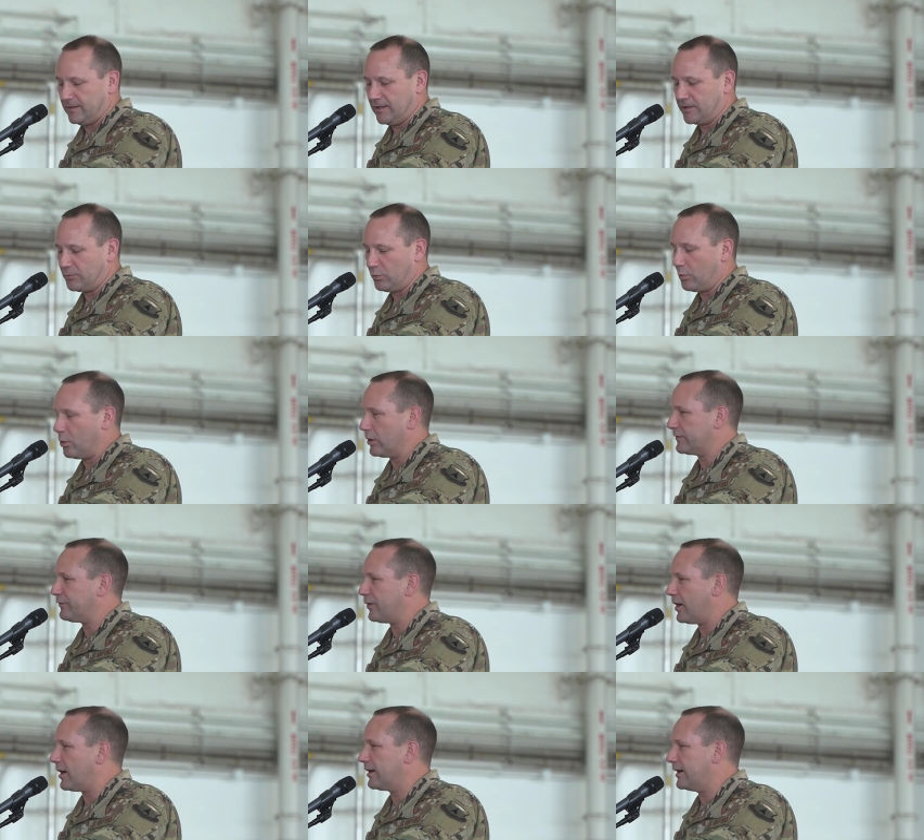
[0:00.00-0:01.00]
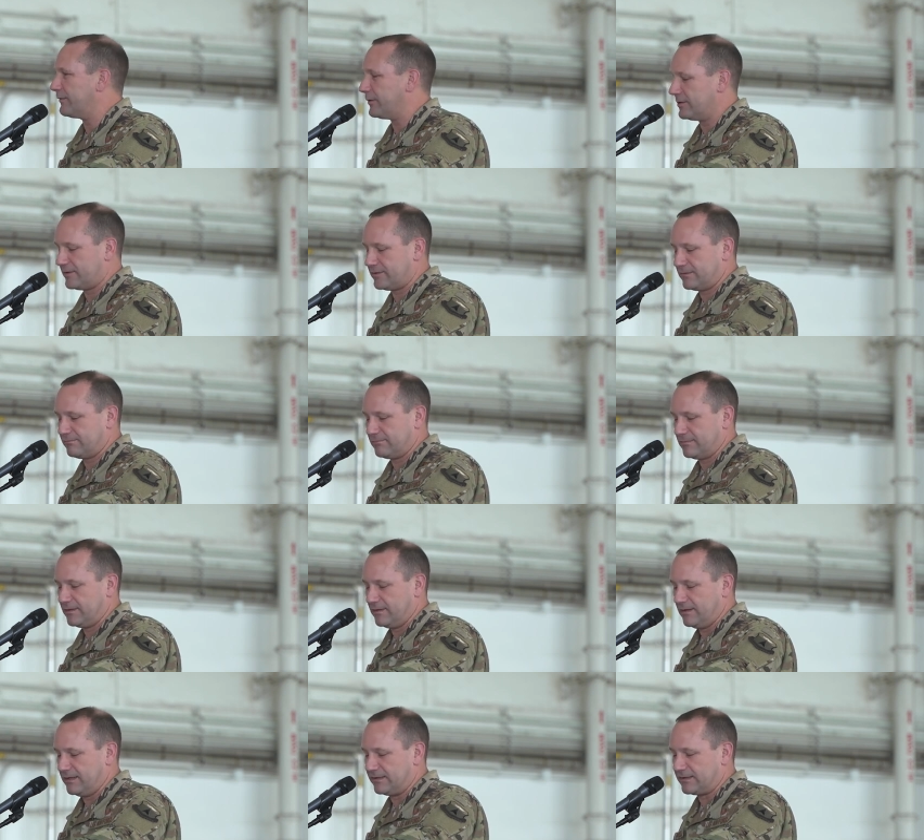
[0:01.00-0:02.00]
And the reward for our efforts
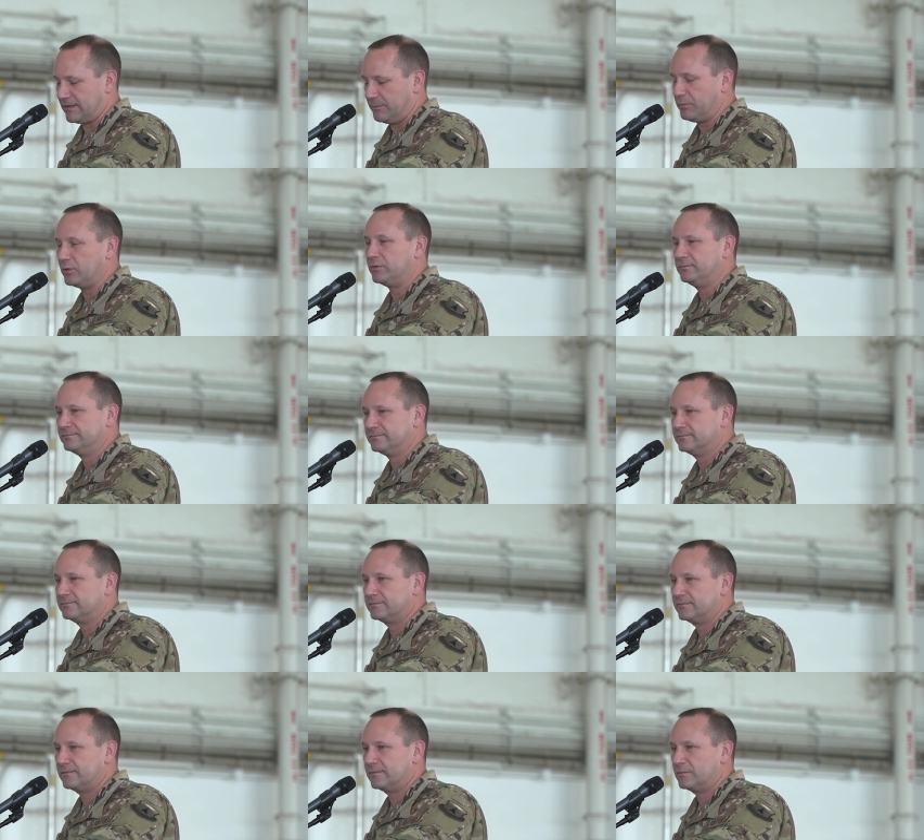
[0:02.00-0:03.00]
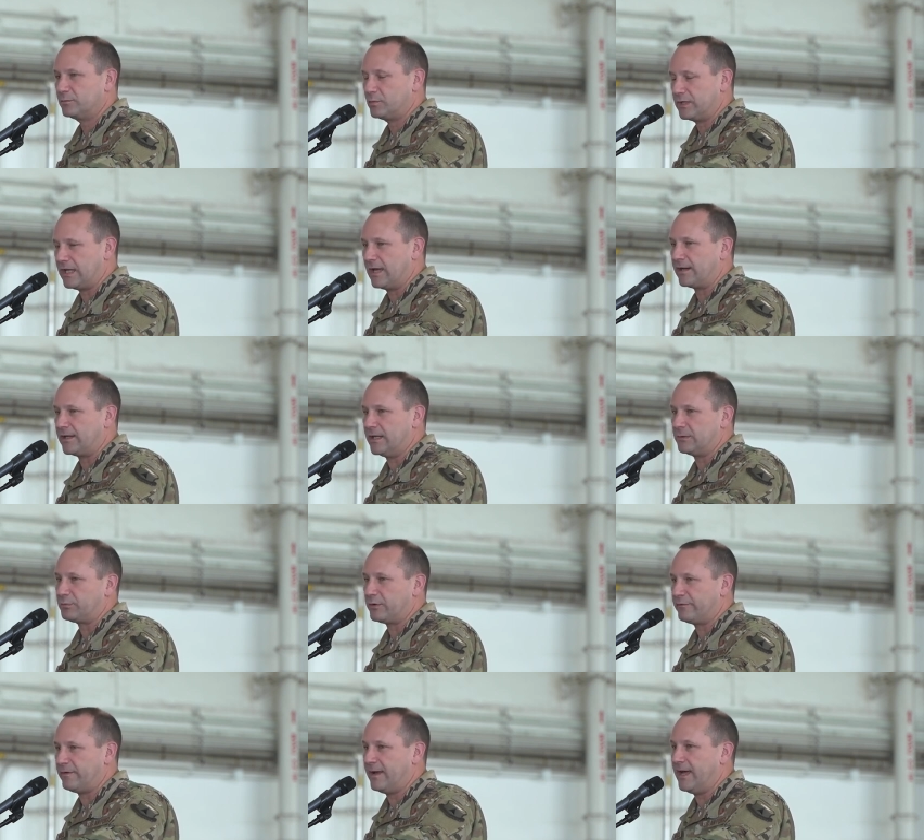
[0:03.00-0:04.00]
is simple, but yet again
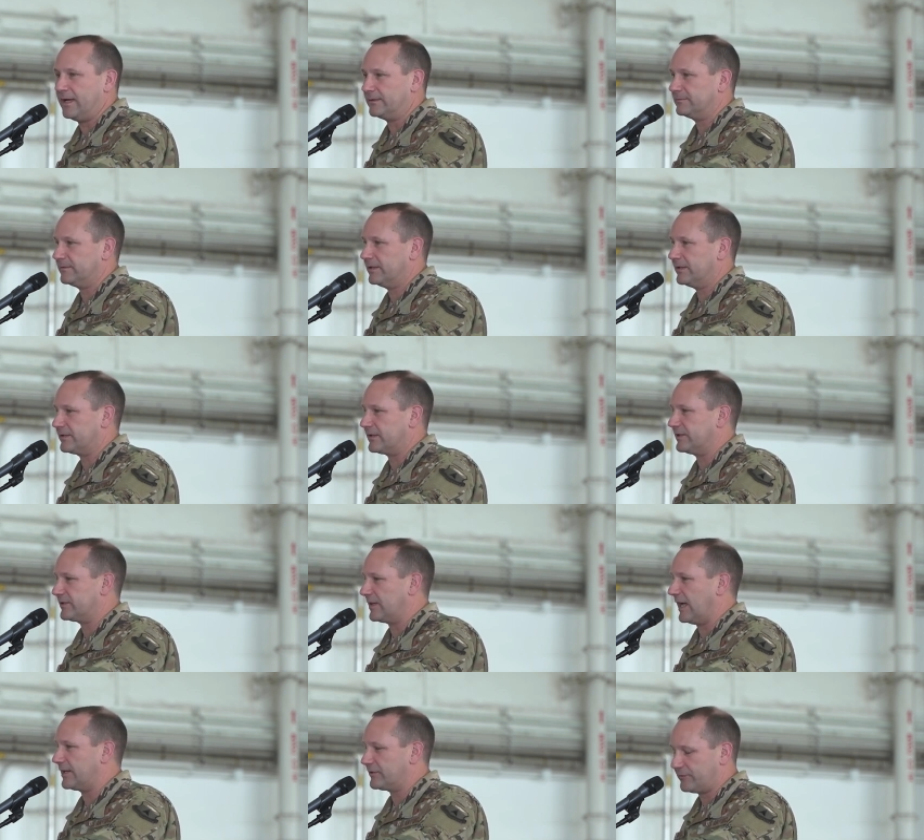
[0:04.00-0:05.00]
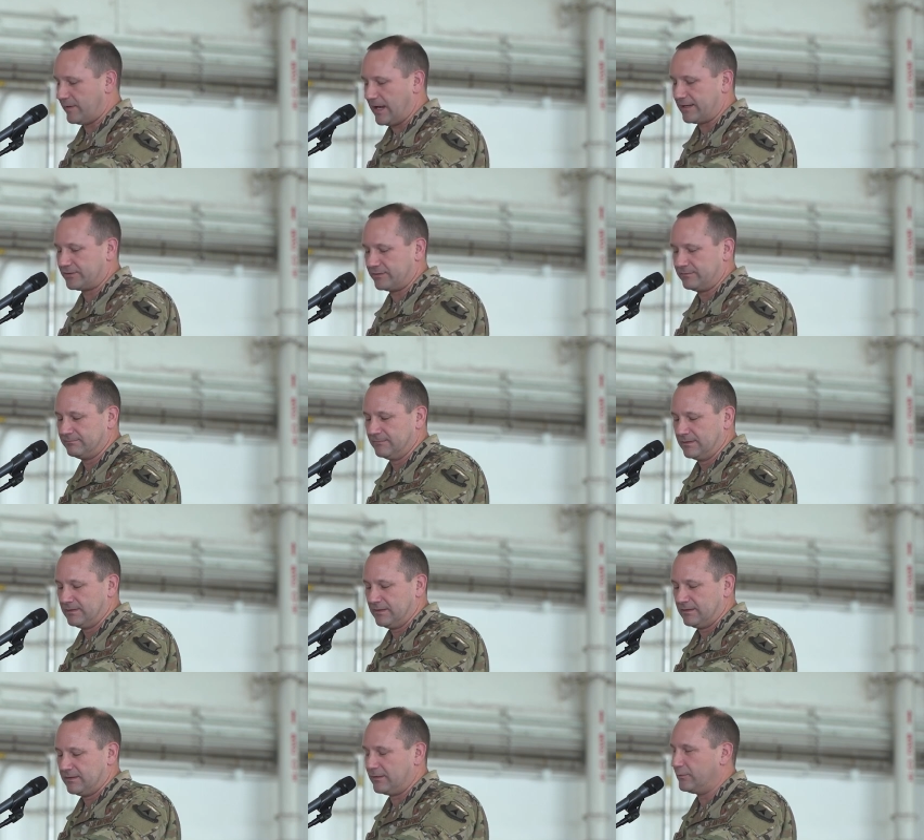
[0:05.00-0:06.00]
profound. It's the satisfaction
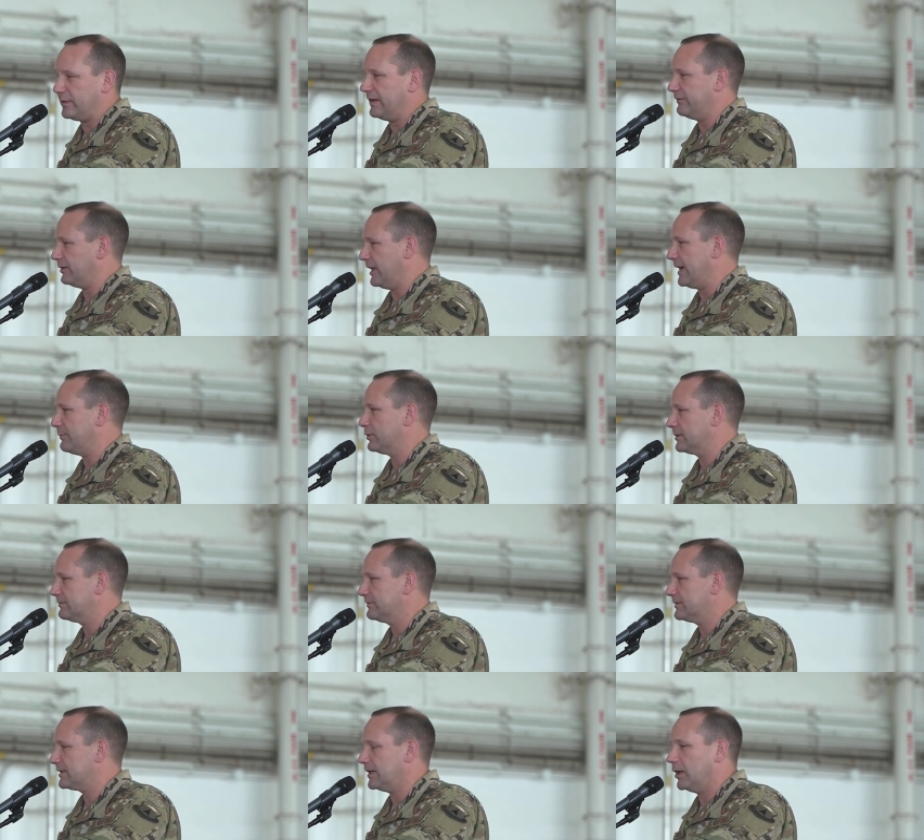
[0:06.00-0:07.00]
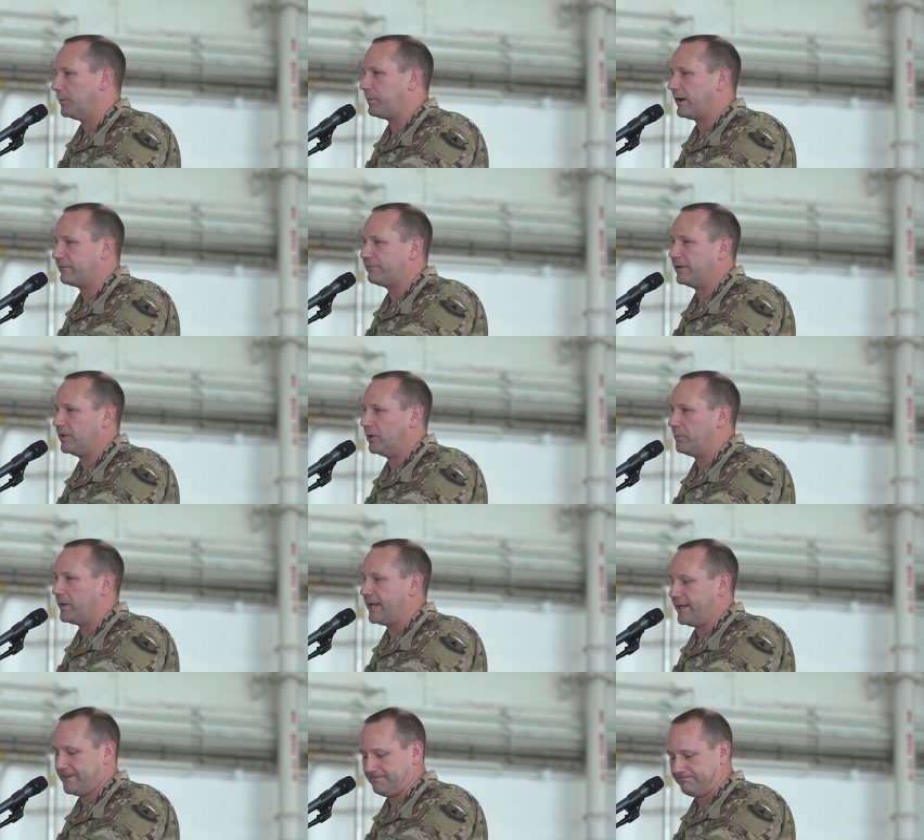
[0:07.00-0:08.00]
that we have labored to help our fellow
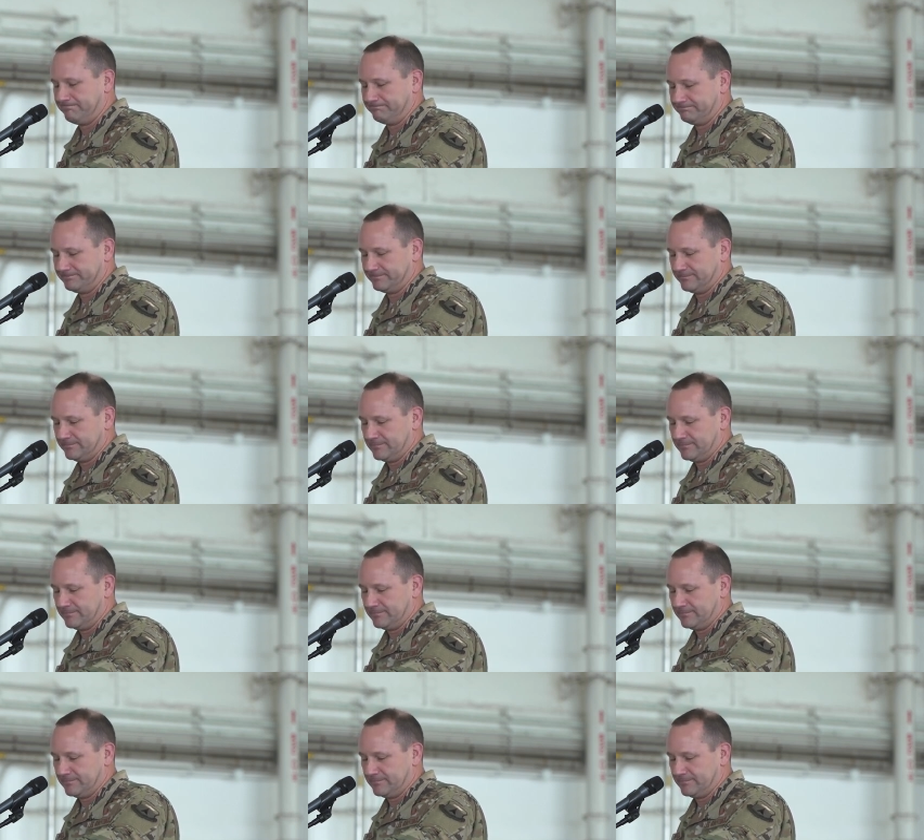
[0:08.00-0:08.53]
man.